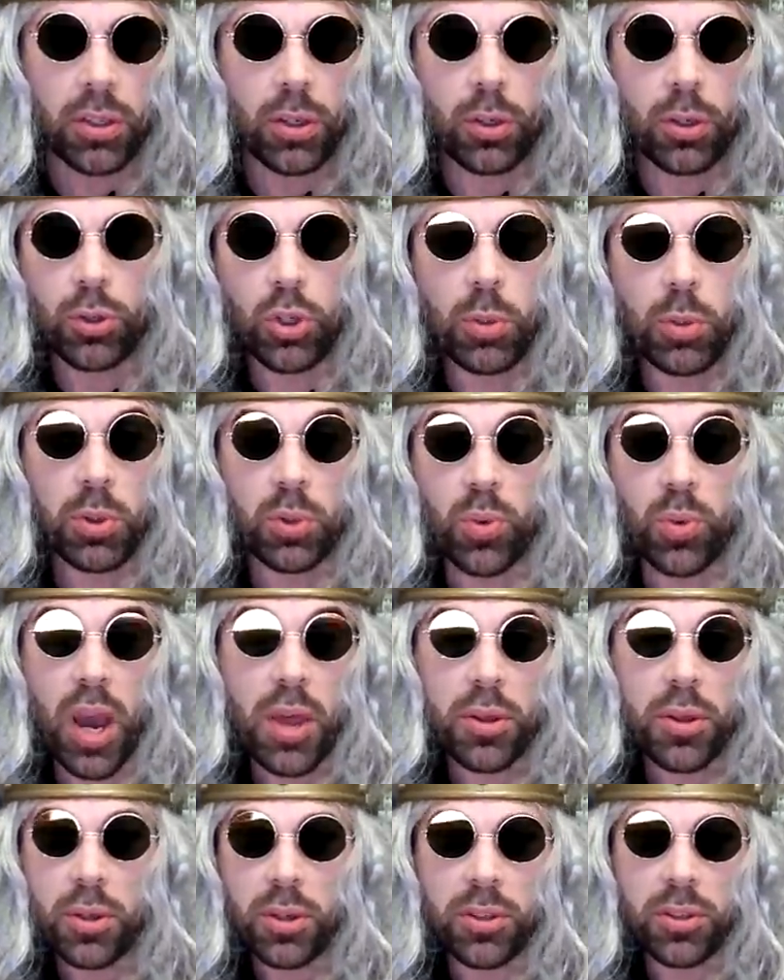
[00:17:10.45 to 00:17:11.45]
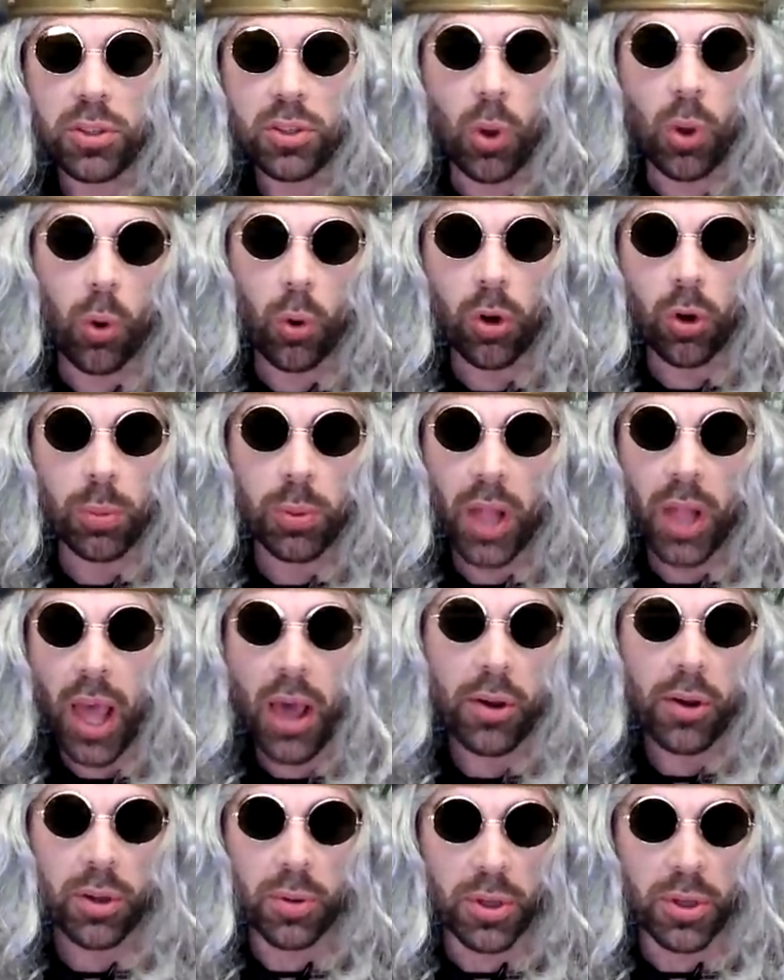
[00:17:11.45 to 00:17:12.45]
YouTube would rather use its horrible
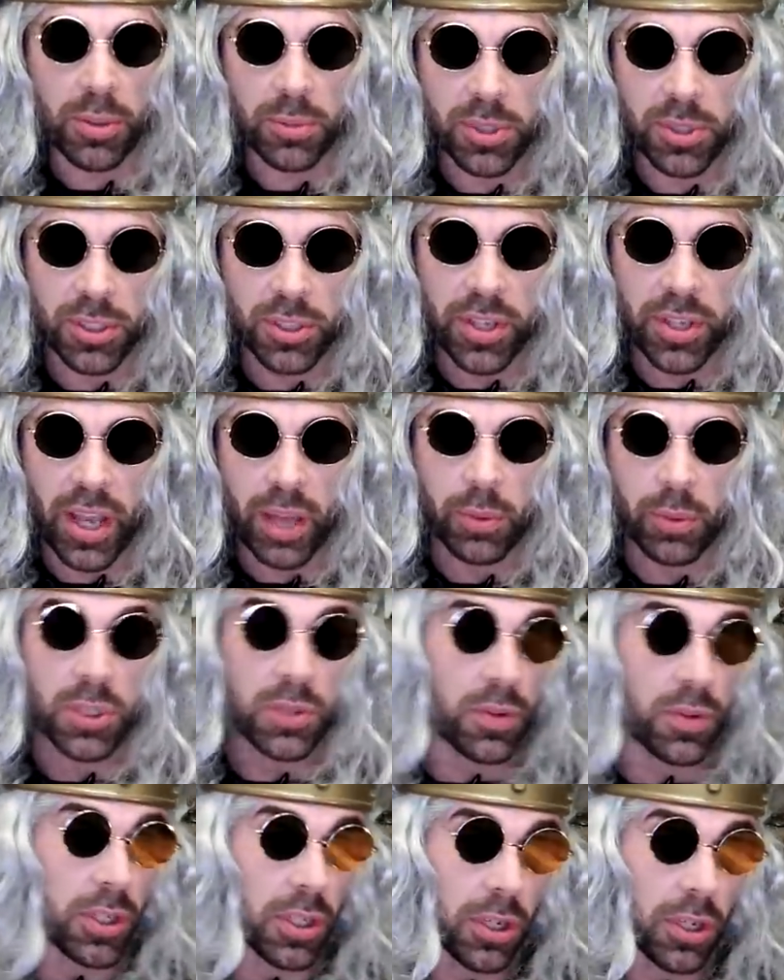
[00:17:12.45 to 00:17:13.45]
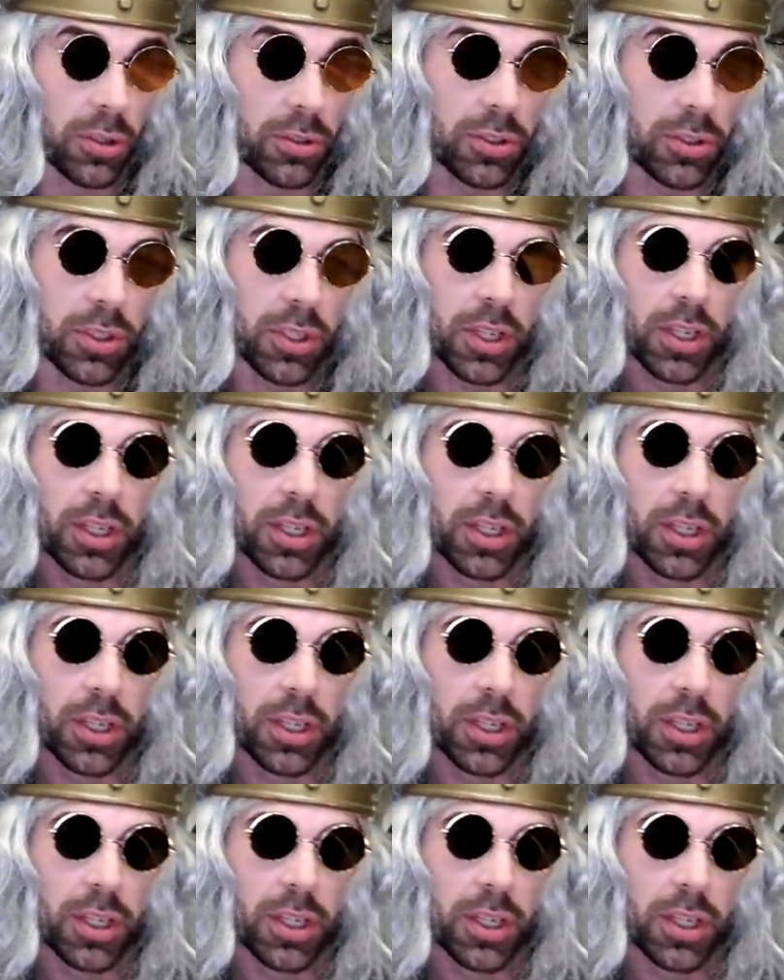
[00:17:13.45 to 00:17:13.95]
algorithm to decide which videos